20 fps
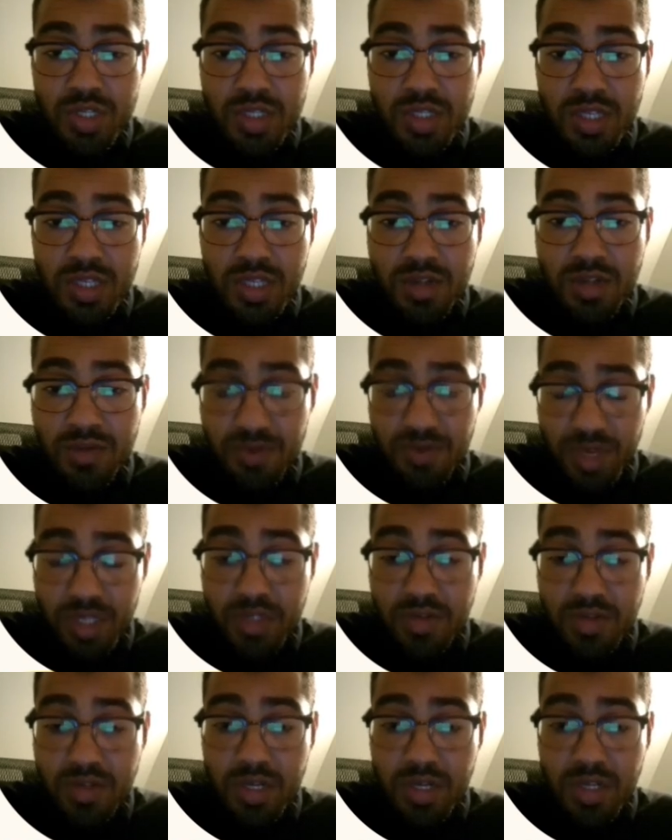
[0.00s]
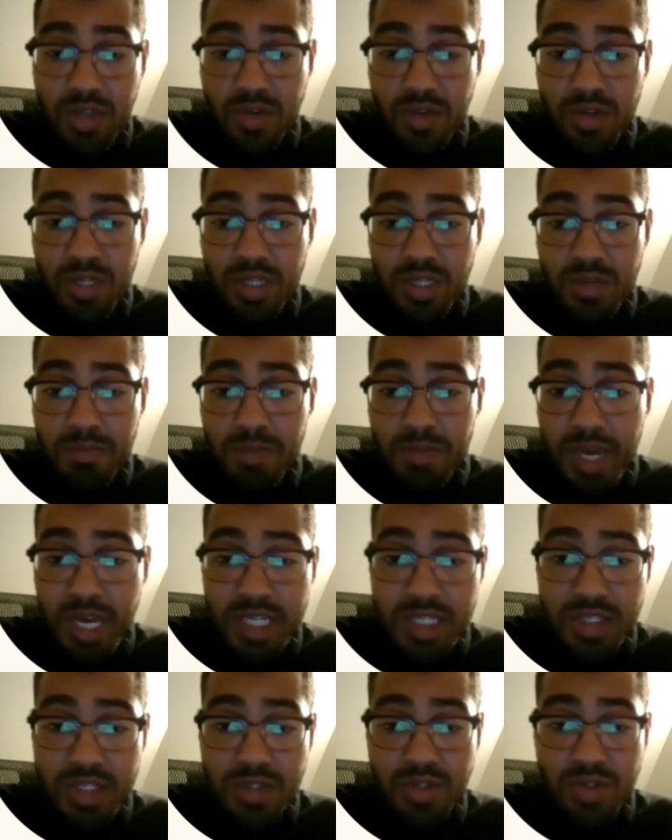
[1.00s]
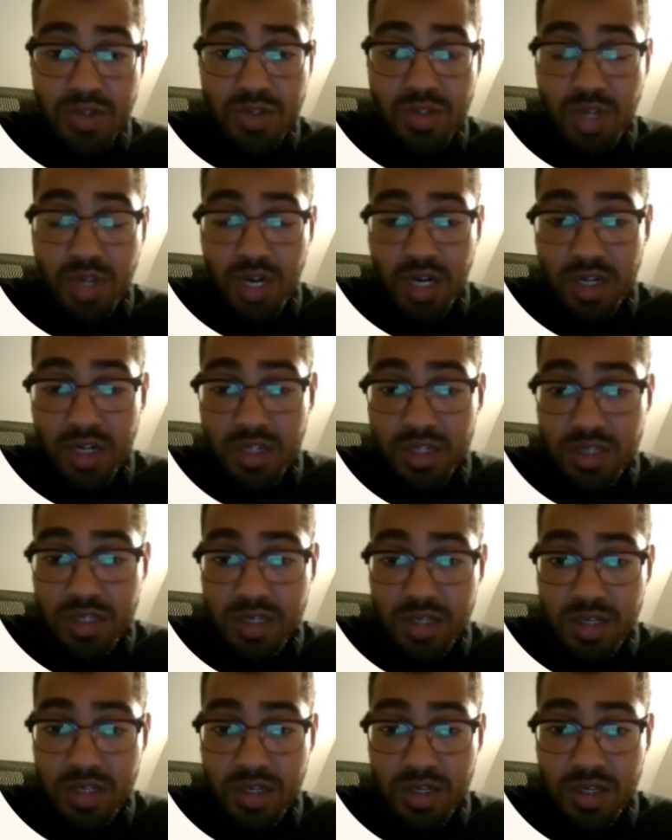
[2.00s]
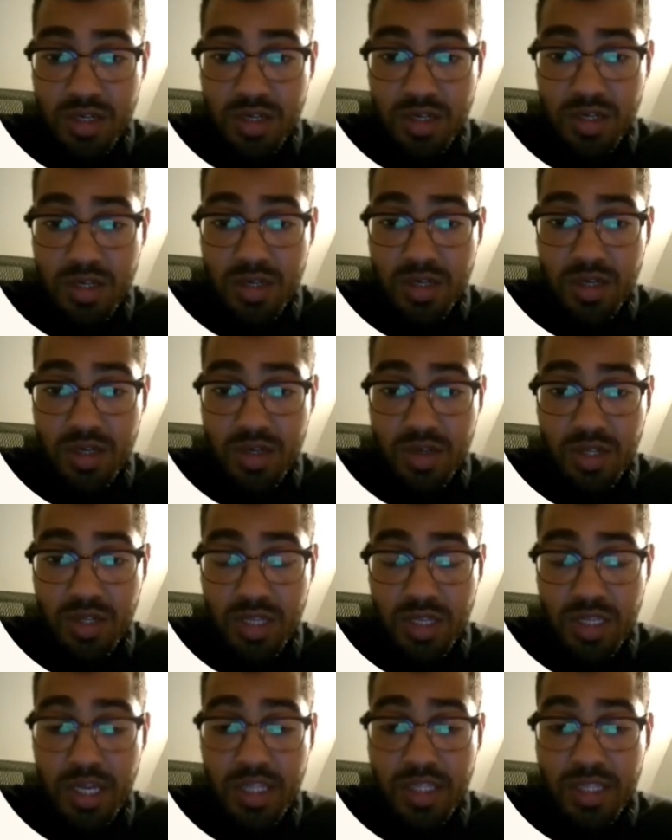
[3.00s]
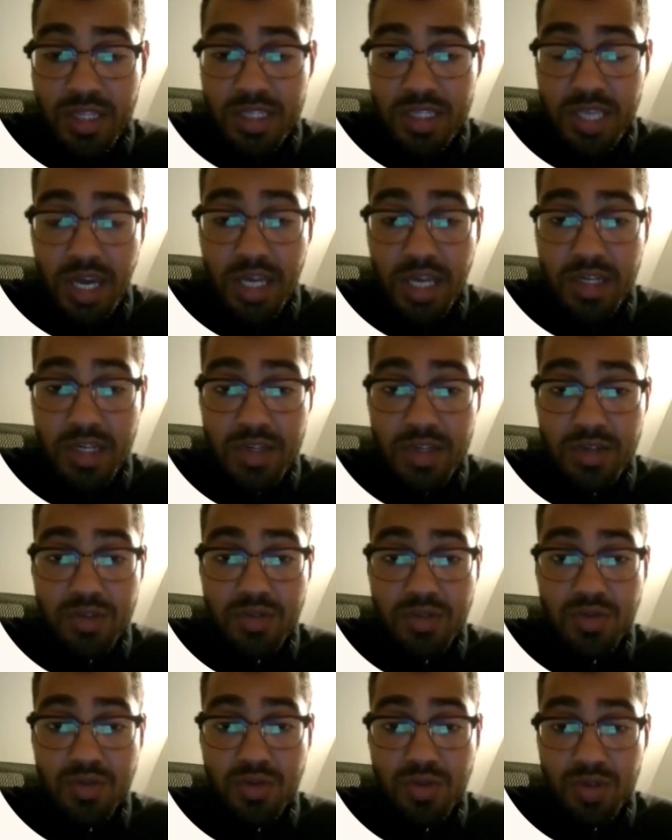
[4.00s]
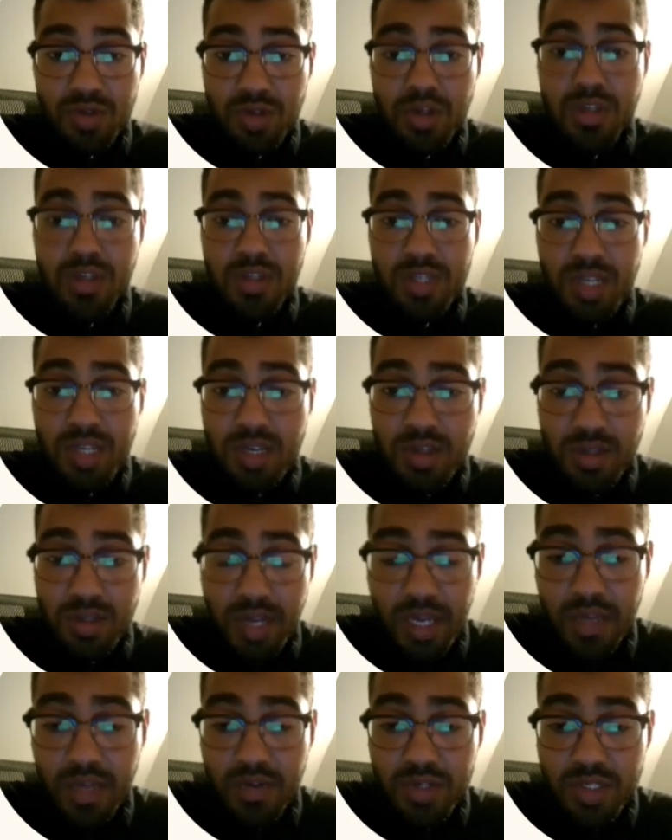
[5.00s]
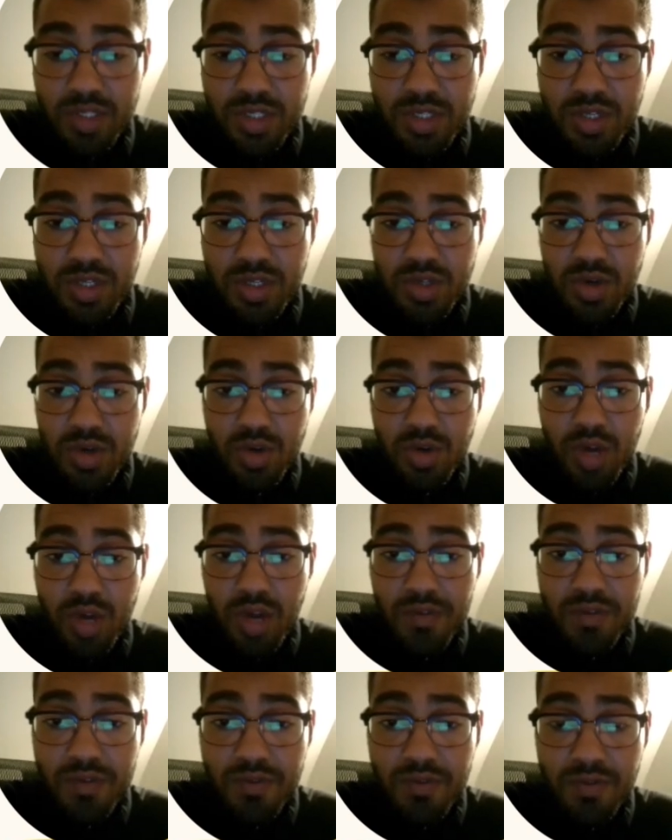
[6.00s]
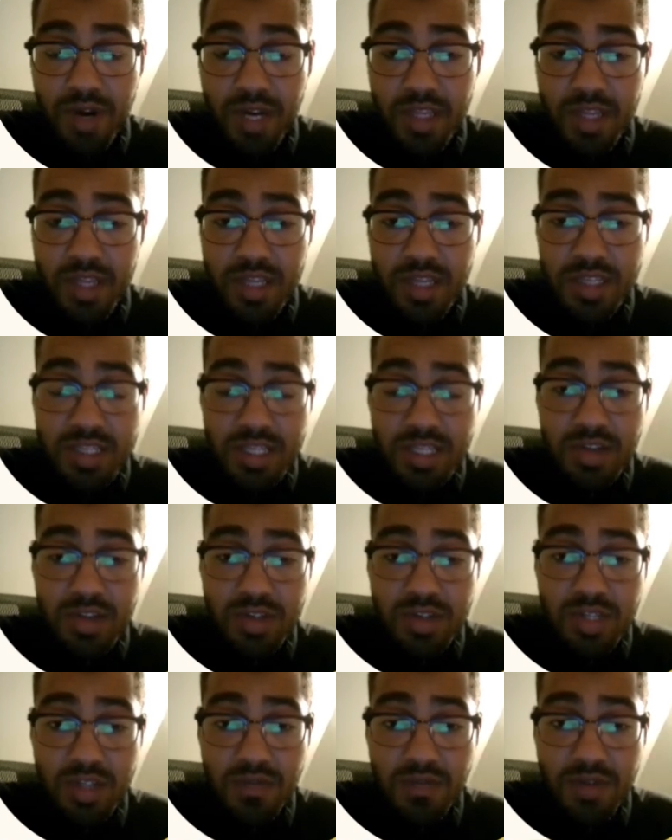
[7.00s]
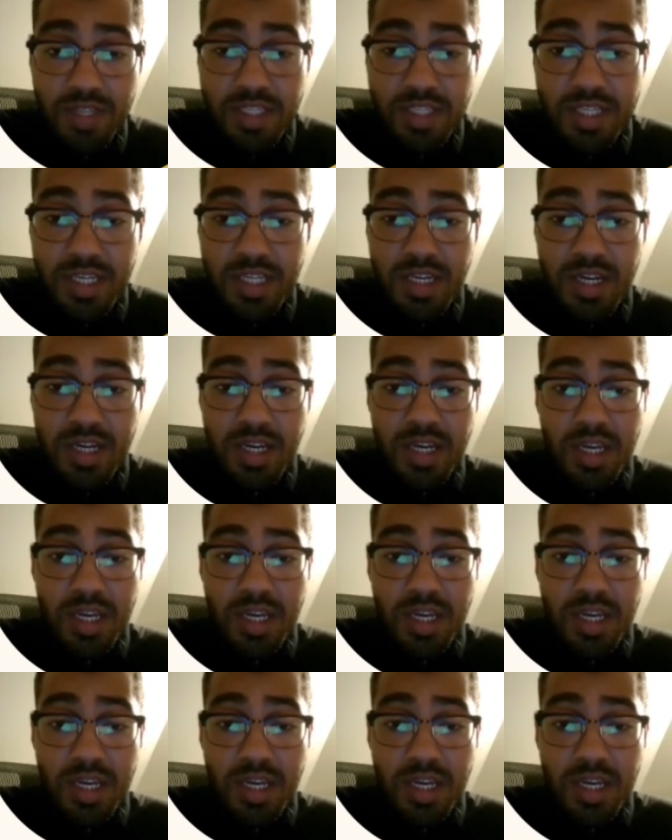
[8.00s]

need a reason and you need a passion to start. You need that desire to learn the second language. So you have to find that inside yourself, and it's gonna